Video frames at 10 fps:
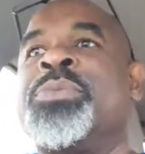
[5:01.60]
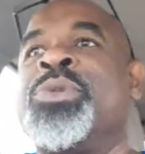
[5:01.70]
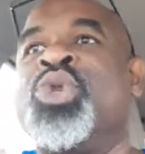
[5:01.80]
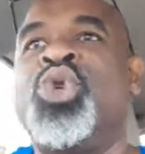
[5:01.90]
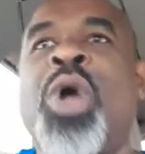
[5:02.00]

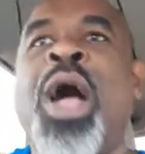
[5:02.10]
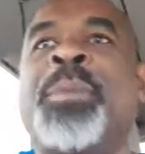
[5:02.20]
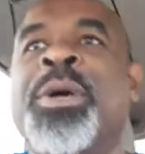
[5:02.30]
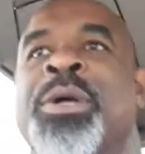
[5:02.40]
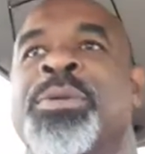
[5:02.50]

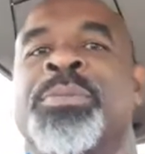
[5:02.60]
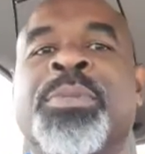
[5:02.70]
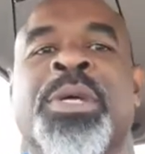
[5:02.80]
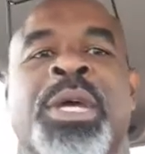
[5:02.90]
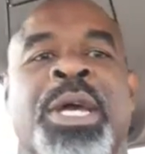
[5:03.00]
drama.
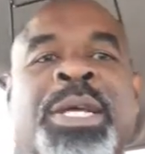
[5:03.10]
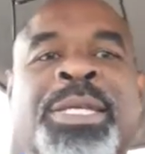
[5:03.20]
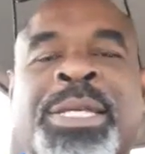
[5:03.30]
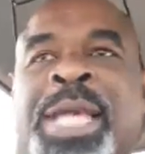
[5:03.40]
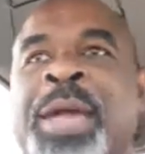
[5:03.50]
It's the
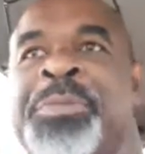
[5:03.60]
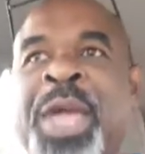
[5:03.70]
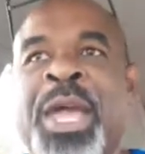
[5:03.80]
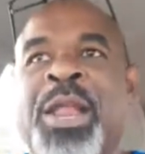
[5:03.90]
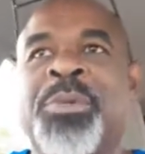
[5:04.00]
same
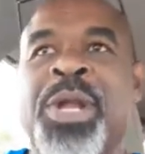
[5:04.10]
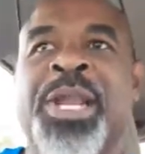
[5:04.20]
thing, and I'm going to